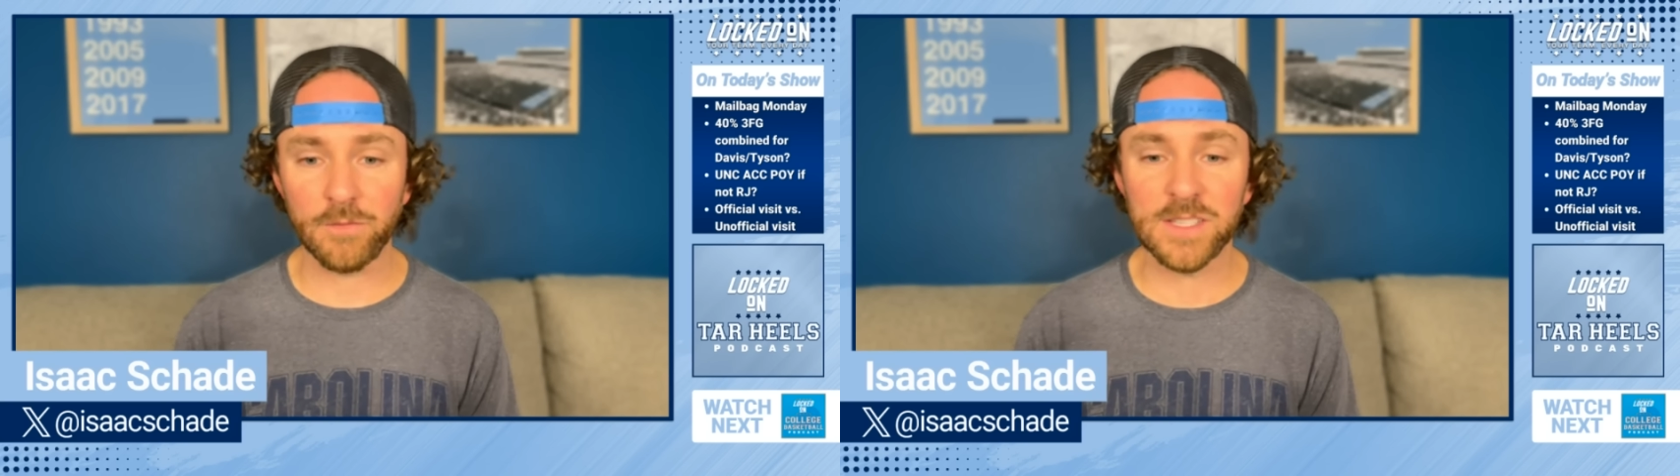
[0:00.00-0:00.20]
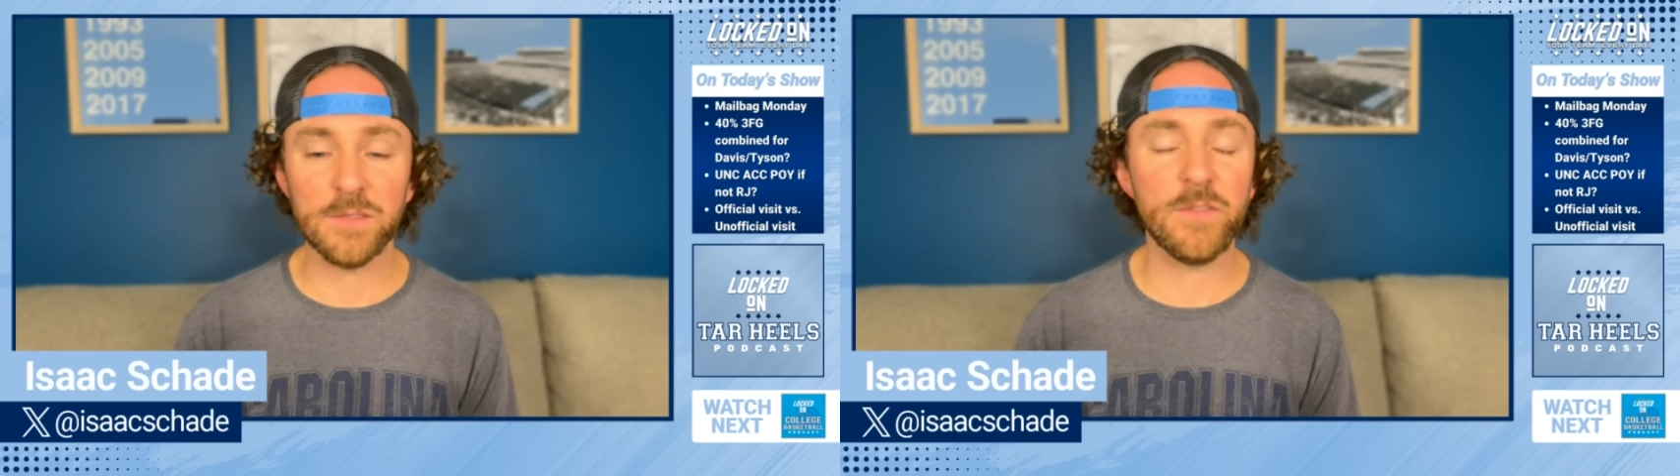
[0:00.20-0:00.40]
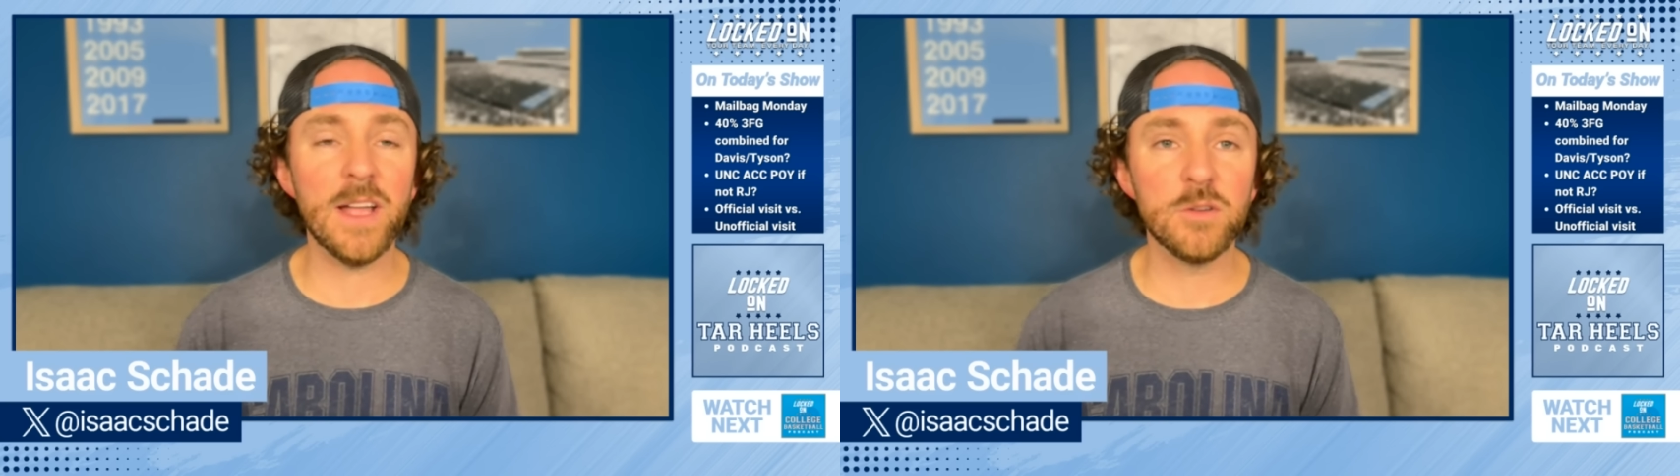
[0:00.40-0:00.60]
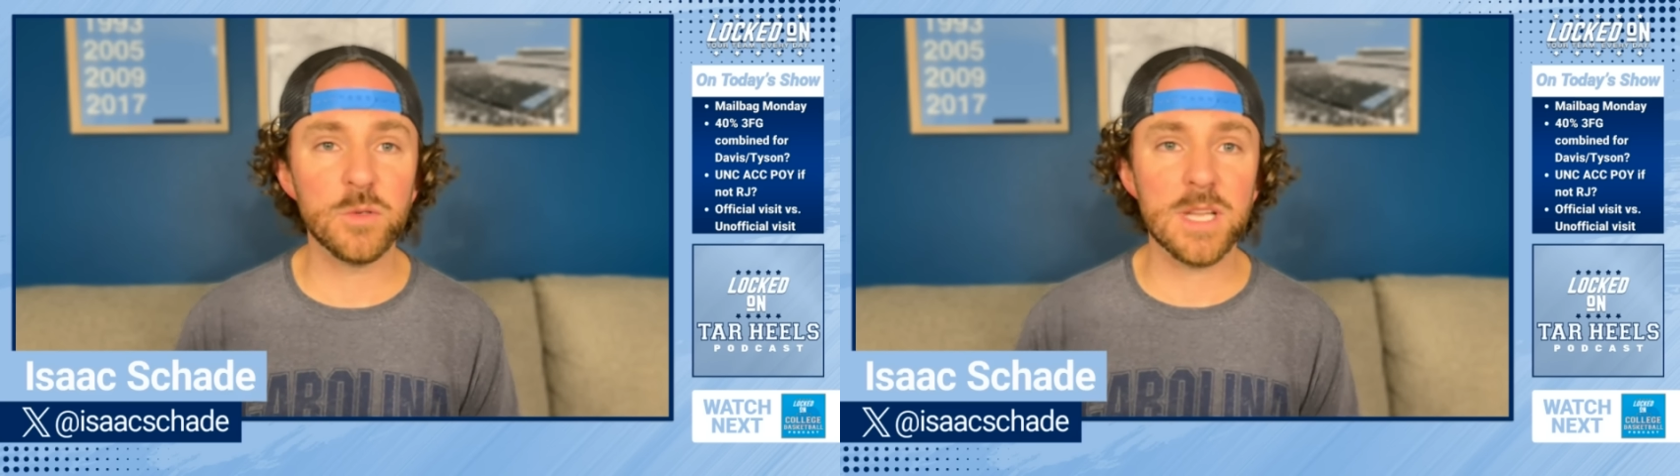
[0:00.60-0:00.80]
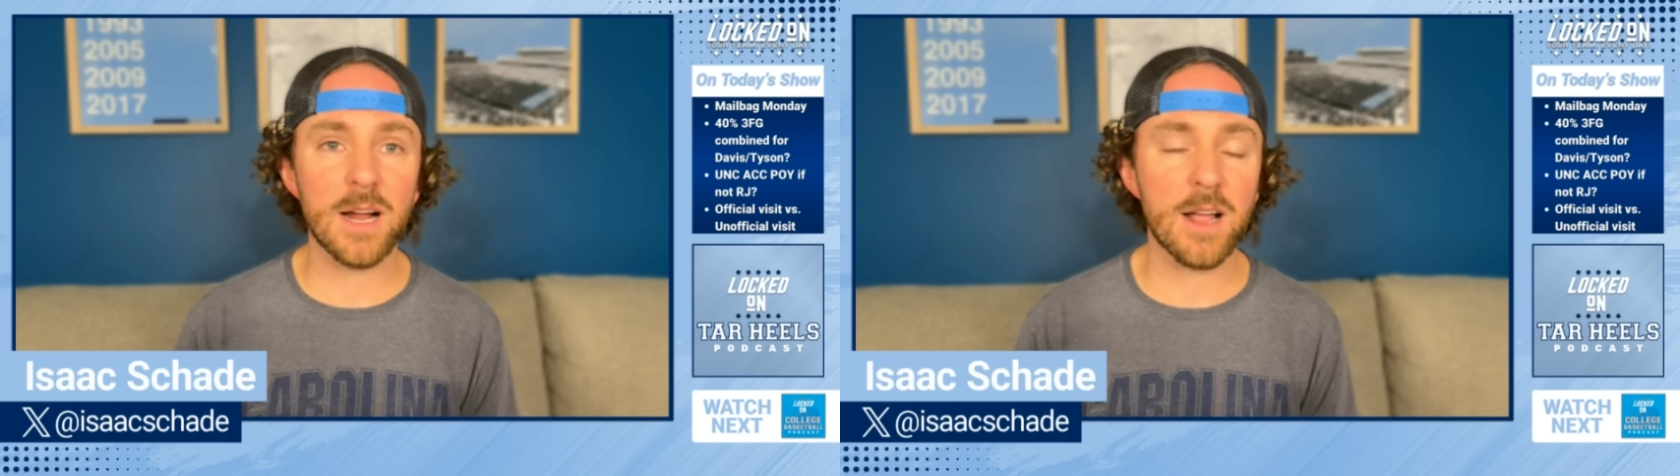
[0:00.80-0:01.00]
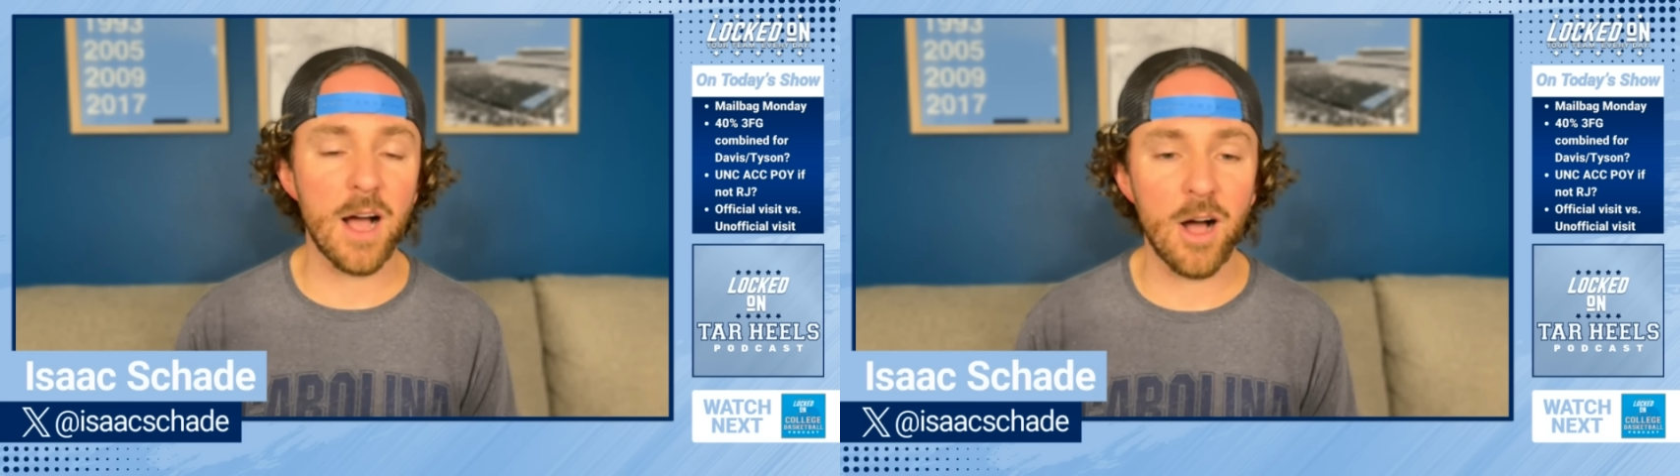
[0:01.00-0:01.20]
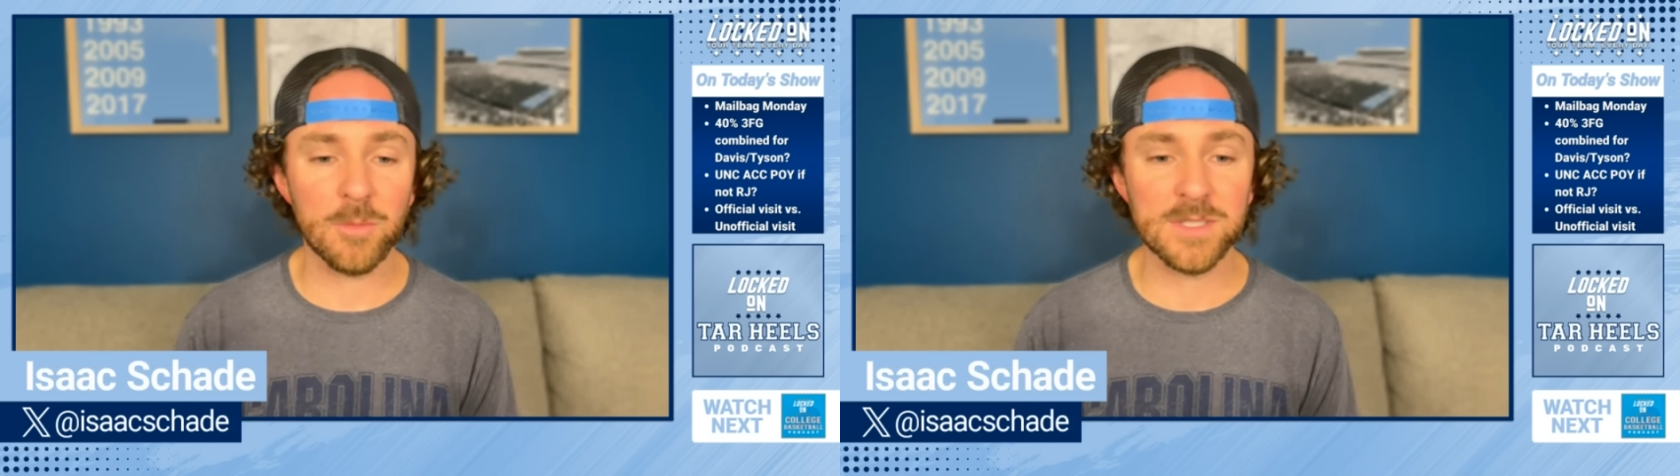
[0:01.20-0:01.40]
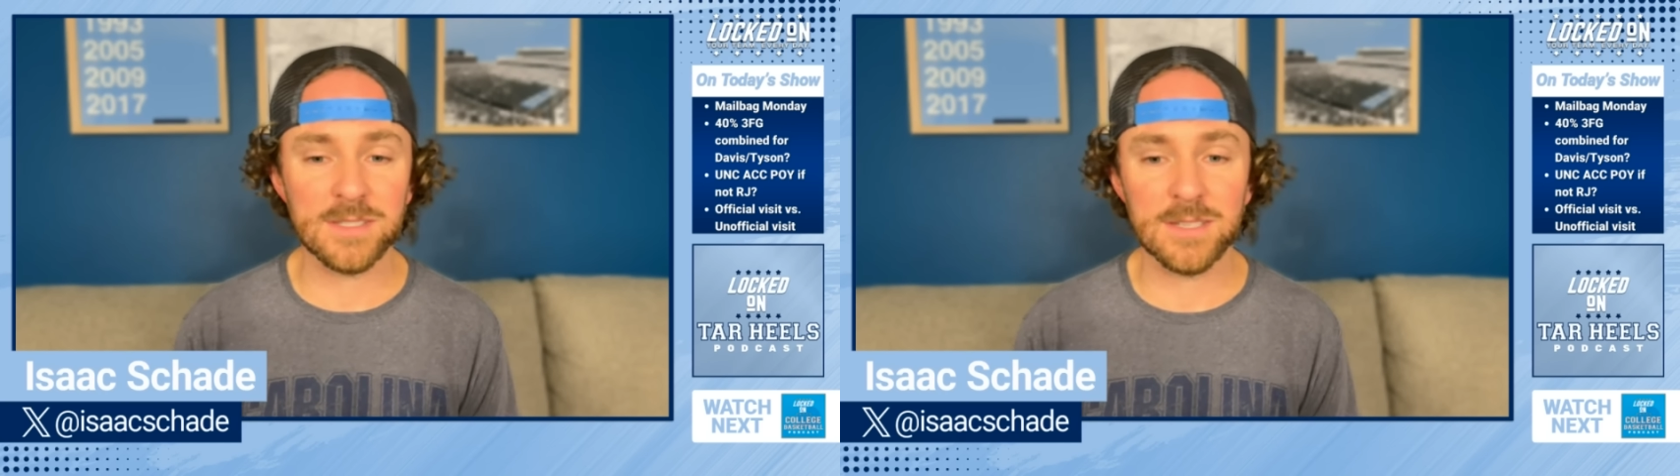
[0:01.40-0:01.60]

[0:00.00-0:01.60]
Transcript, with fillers: Visit FanDuel dot com